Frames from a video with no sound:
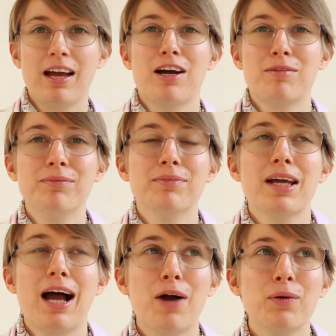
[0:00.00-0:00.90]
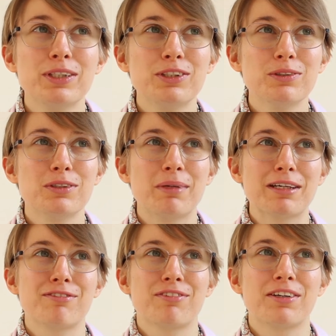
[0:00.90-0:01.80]
I always used to
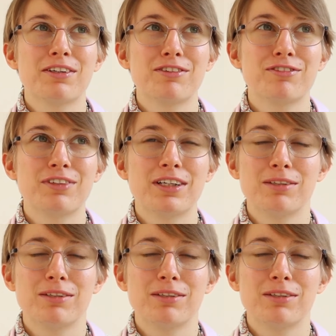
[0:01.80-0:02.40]
make fun of